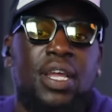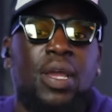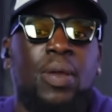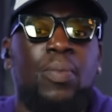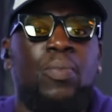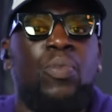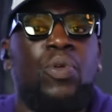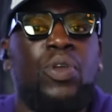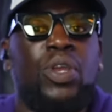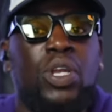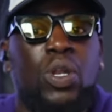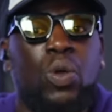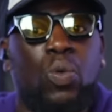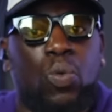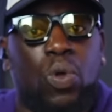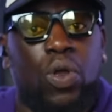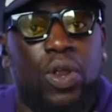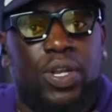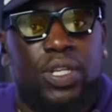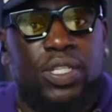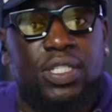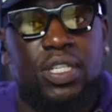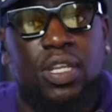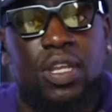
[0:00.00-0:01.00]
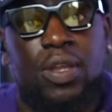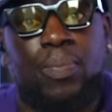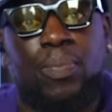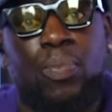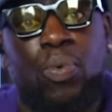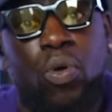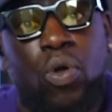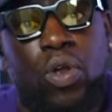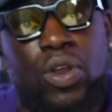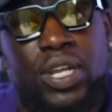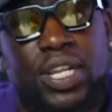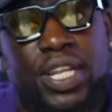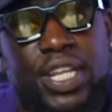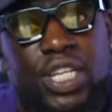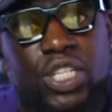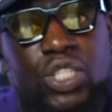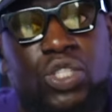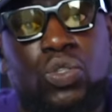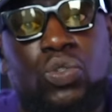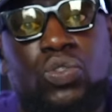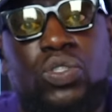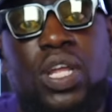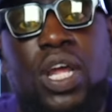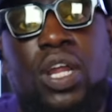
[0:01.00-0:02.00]
bringing awareness to important
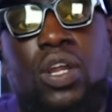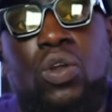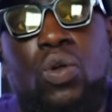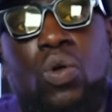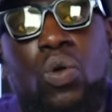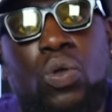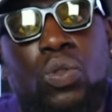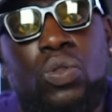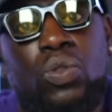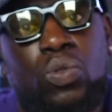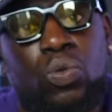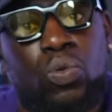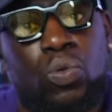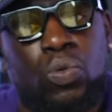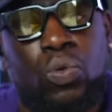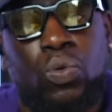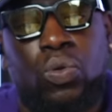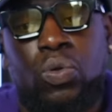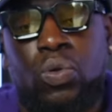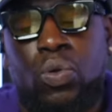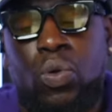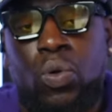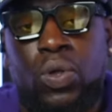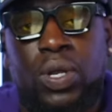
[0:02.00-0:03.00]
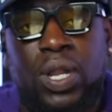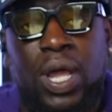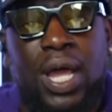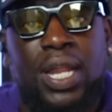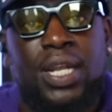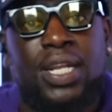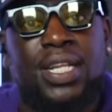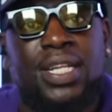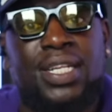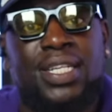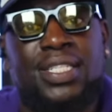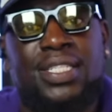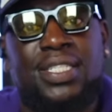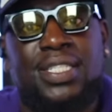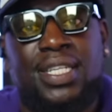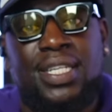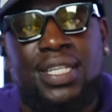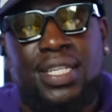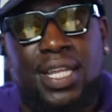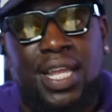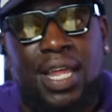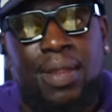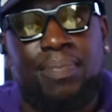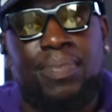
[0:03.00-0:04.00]
issues that are going on in the
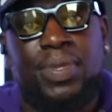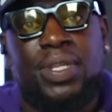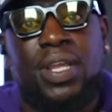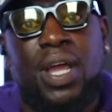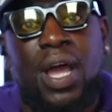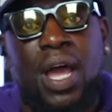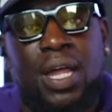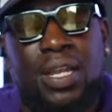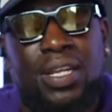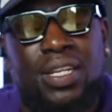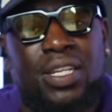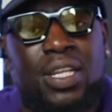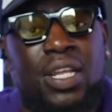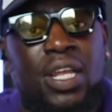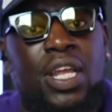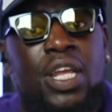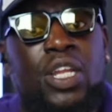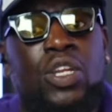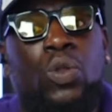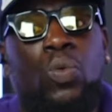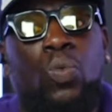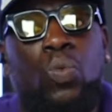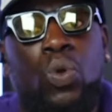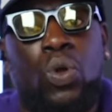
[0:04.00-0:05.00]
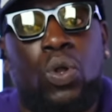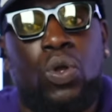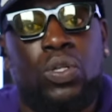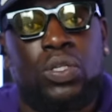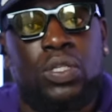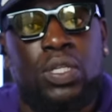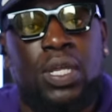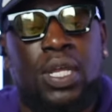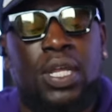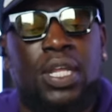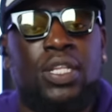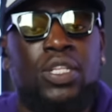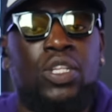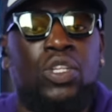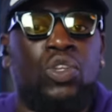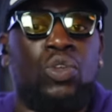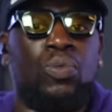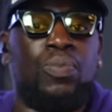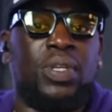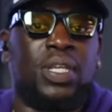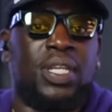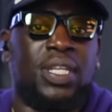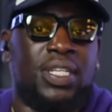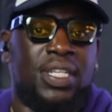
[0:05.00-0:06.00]
city and beyond in the world, the
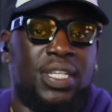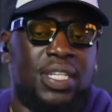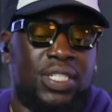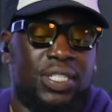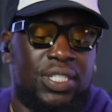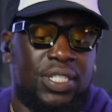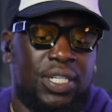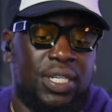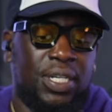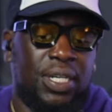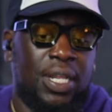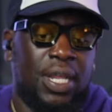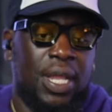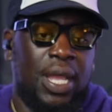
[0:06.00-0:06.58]
human condition,